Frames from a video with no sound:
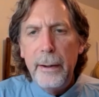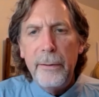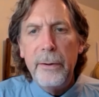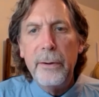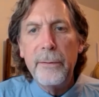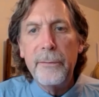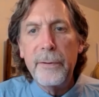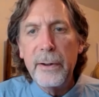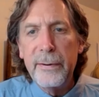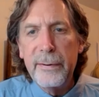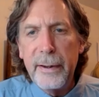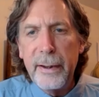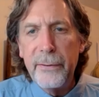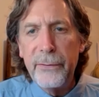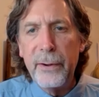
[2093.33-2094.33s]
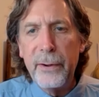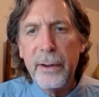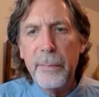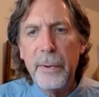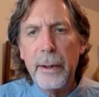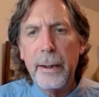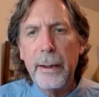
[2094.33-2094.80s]
the universities, the
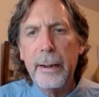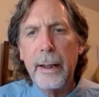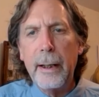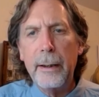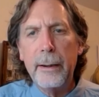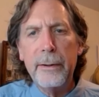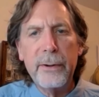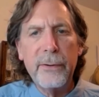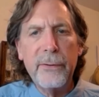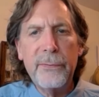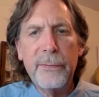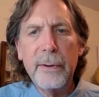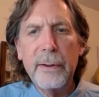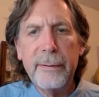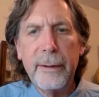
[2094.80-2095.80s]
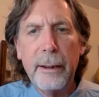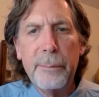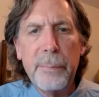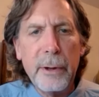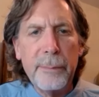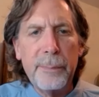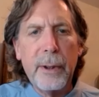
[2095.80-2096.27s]
community colleges, for
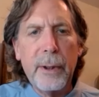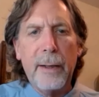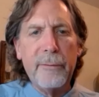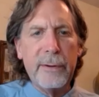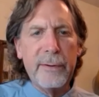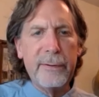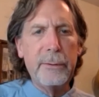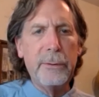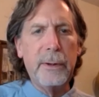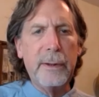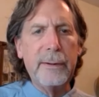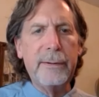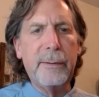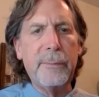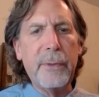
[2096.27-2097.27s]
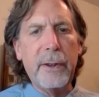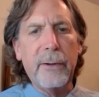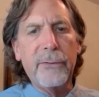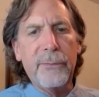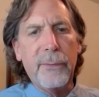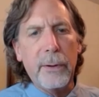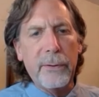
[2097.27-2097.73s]
example, the private schools, some of
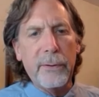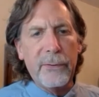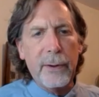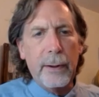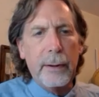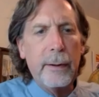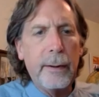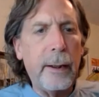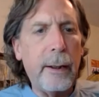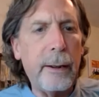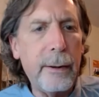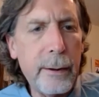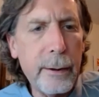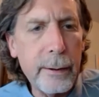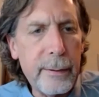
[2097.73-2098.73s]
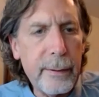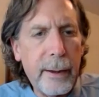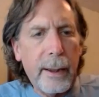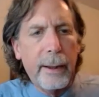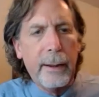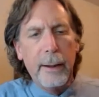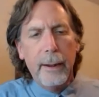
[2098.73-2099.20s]
those folks that aren't here
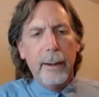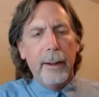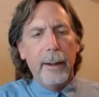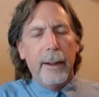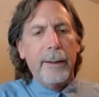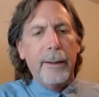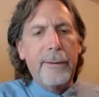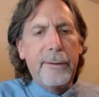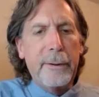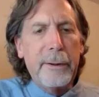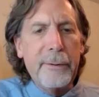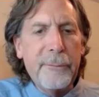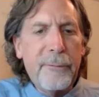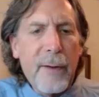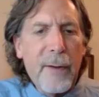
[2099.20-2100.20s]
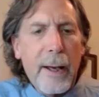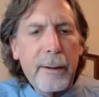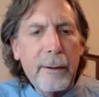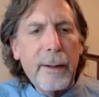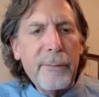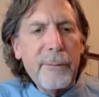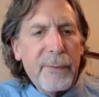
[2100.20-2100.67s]
today. And third and
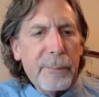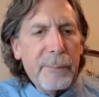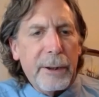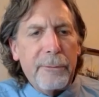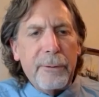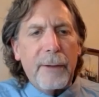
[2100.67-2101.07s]
final, I'm simply